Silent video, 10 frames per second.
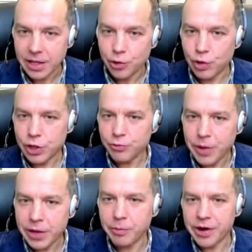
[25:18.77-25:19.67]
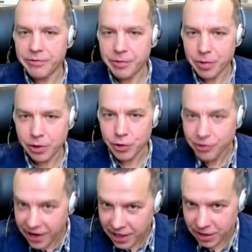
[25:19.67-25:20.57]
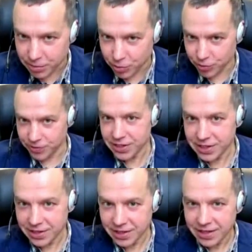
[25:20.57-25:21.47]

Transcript: One of my preferable Ukrainian movies